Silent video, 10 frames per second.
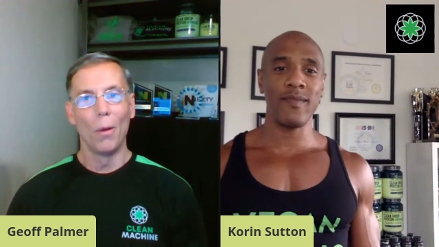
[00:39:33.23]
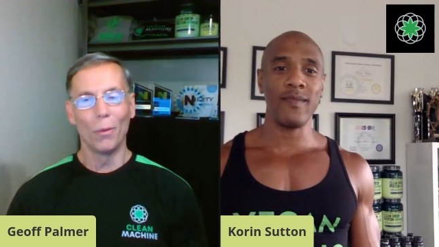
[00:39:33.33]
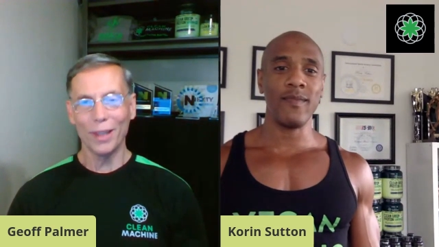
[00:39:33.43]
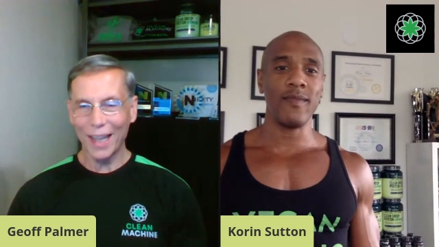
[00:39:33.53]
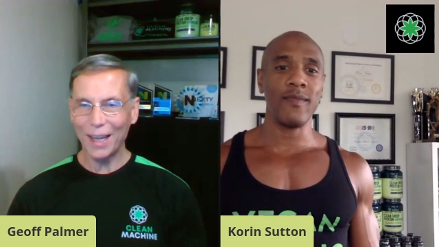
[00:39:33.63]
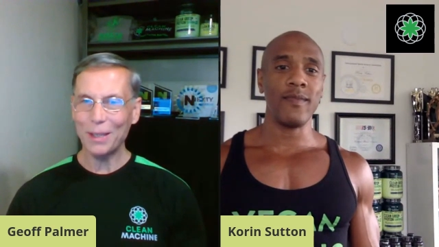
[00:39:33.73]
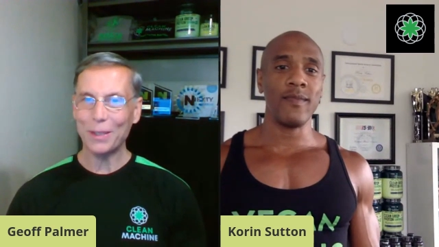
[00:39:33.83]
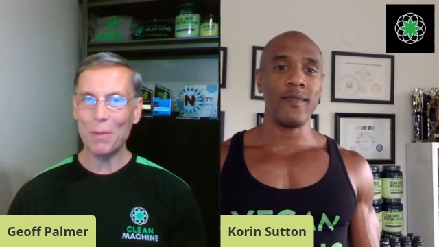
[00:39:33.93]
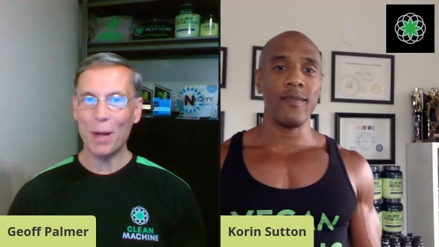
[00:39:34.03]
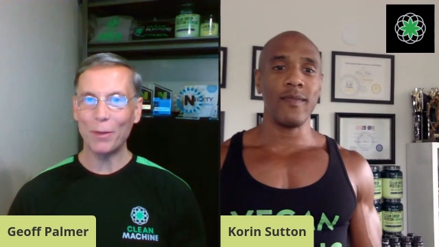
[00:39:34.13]
Speaker 1: Well, thank you
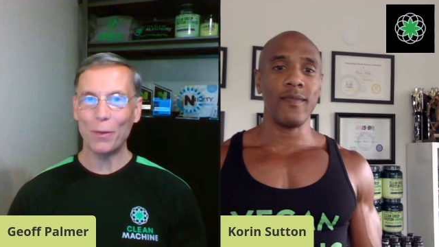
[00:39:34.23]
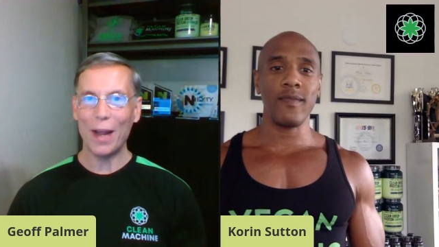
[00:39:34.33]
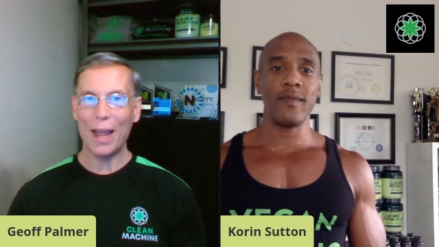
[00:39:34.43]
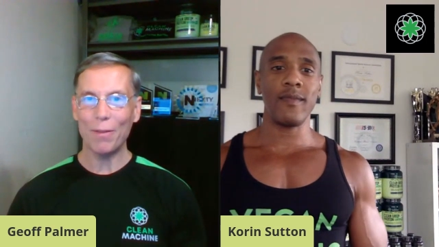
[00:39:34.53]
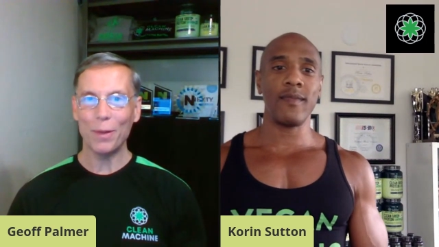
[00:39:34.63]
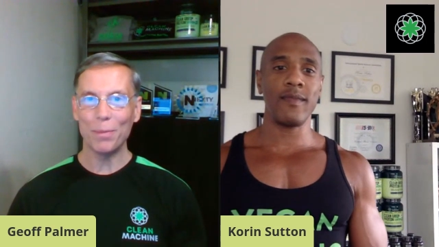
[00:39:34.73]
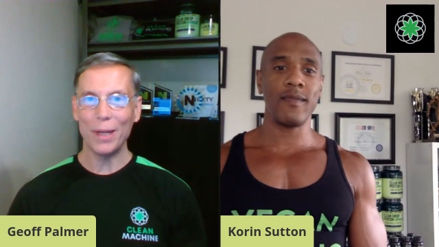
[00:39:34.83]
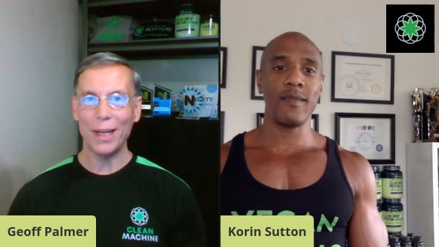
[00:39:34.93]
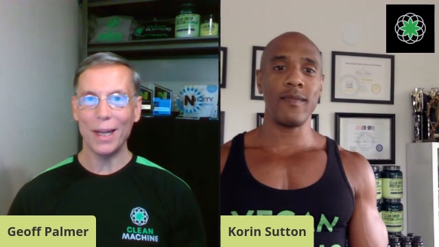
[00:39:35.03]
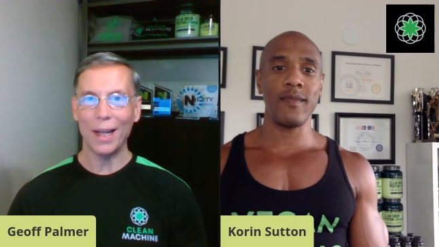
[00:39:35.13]
so much for having
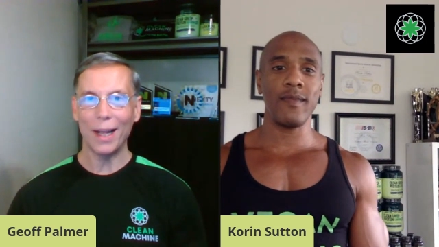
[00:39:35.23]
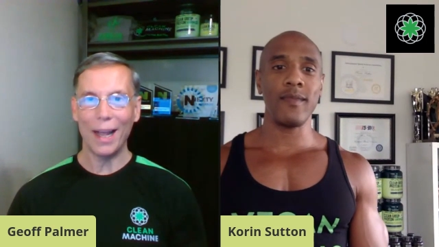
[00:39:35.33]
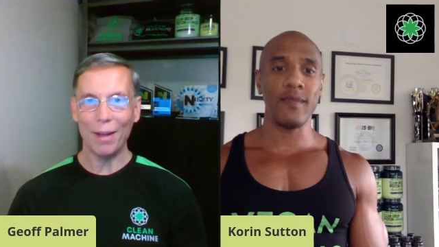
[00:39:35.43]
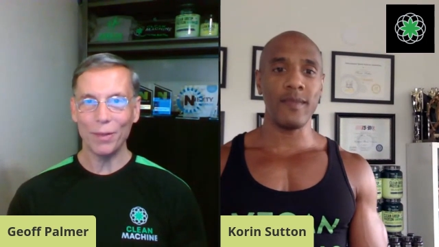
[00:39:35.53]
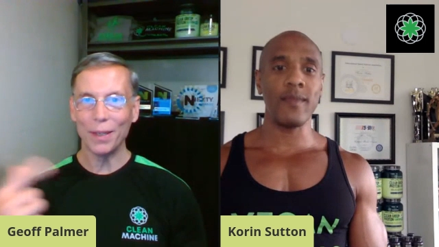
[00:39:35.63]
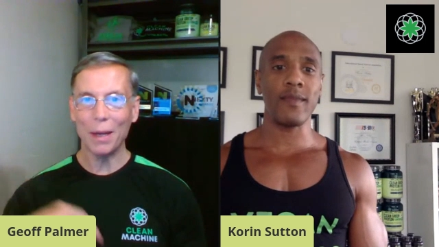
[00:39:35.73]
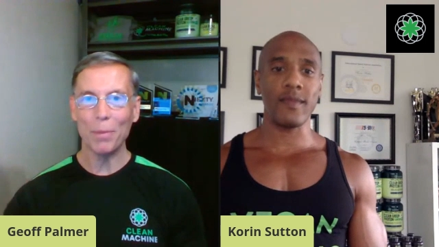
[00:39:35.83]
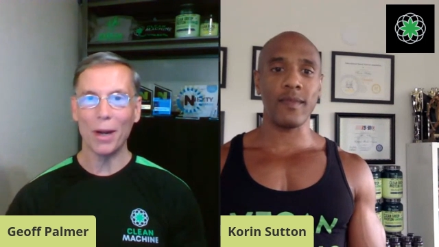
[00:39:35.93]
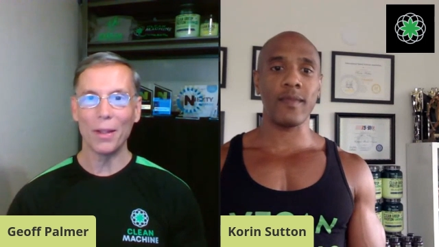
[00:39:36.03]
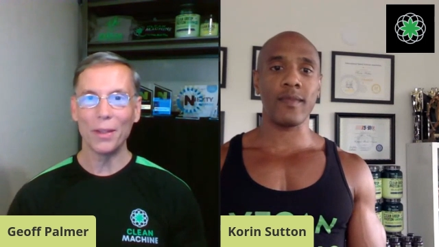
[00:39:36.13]
me, uh, having
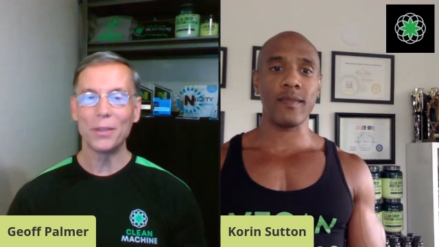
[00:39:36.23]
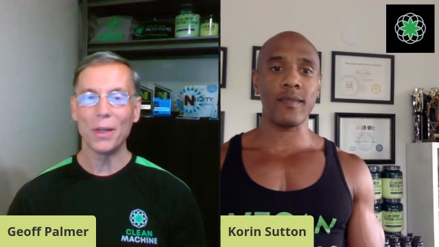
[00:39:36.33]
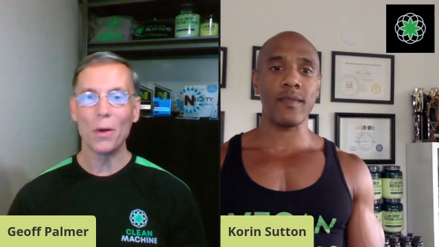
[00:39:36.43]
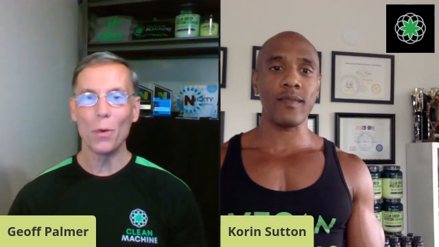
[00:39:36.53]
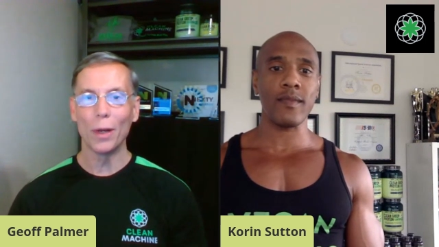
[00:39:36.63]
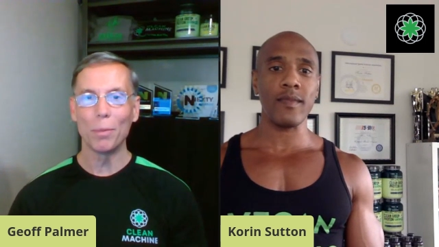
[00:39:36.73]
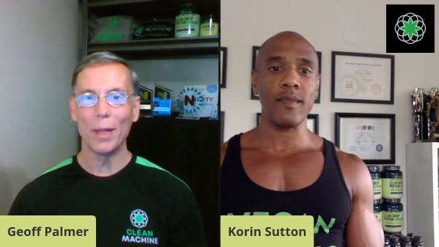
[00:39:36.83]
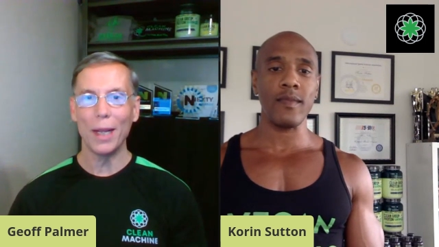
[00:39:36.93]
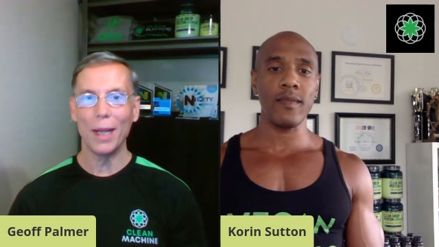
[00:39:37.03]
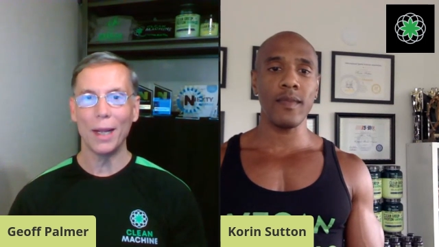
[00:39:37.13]
coming on the show with
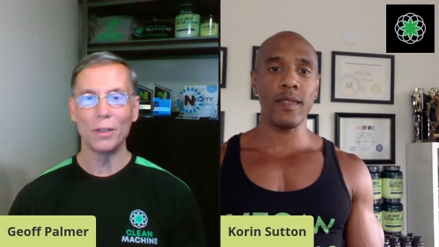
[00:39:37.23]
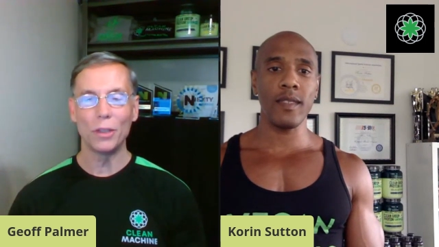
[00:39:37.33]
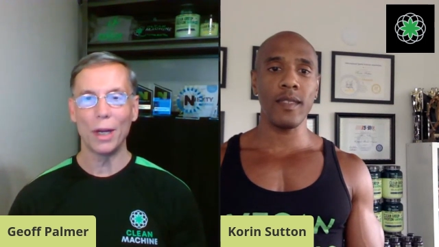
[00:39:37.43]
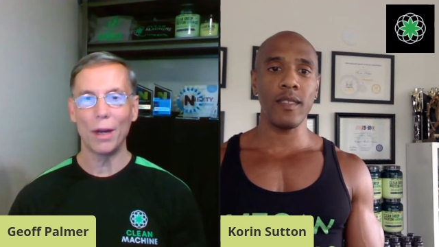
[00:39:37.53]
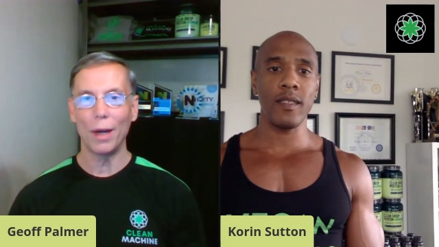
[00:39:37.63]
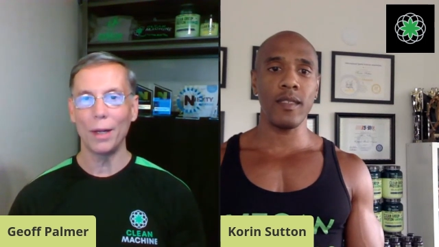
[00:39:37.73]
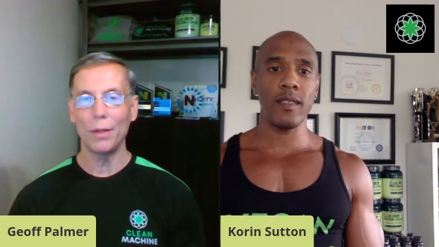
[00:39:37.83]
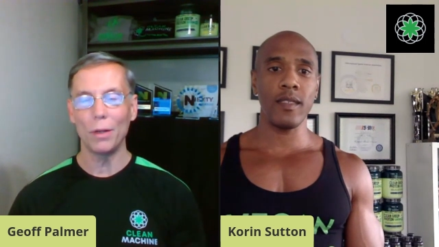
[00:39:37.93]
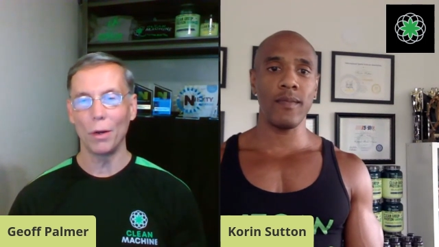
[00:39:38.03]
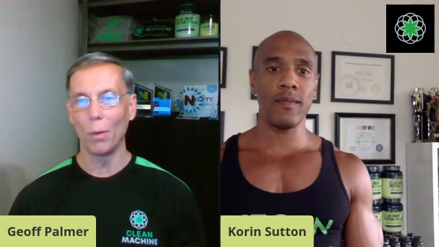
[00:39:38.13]
me and sharing.
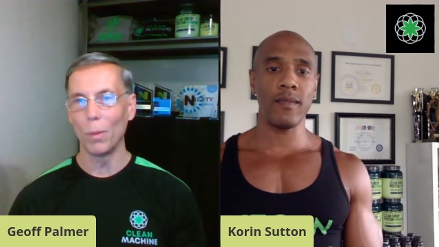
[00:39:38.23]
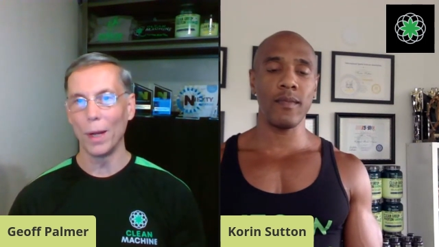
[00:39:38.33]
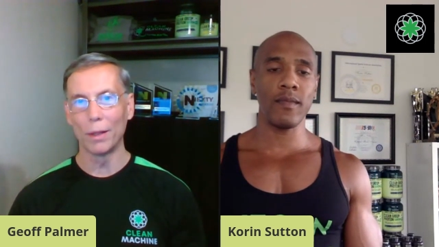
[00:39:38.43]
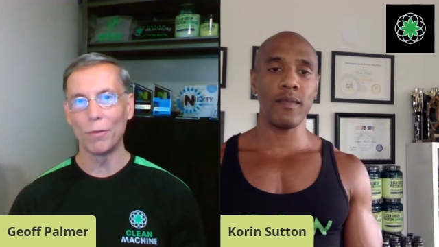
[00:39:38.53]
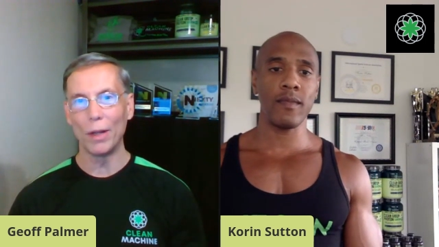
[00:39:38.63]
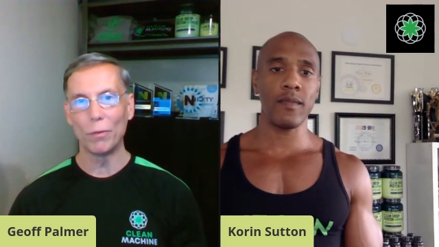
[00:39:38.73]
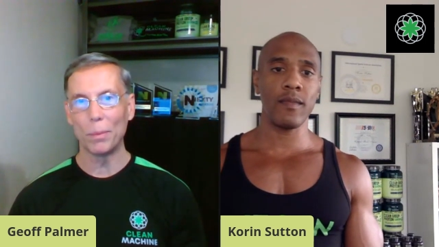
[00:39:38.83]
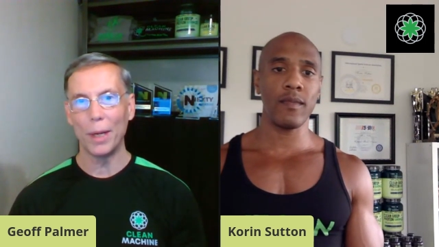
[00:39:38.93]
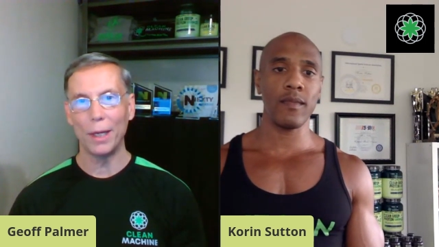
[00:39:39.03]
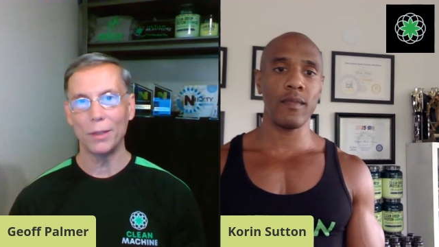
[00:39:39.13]
You're a wealth of
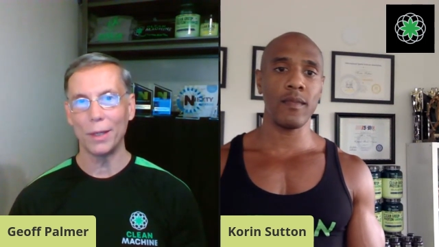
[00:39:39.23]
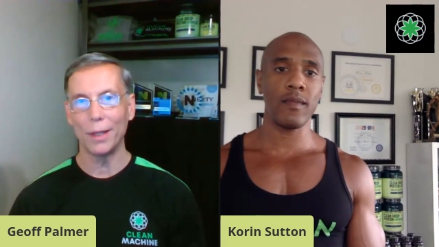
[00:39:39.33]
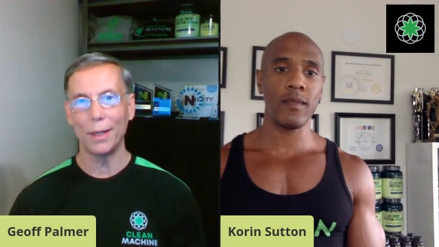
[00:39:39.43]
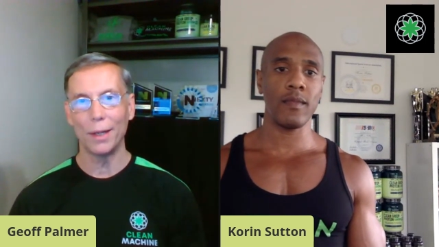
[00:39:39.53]
information.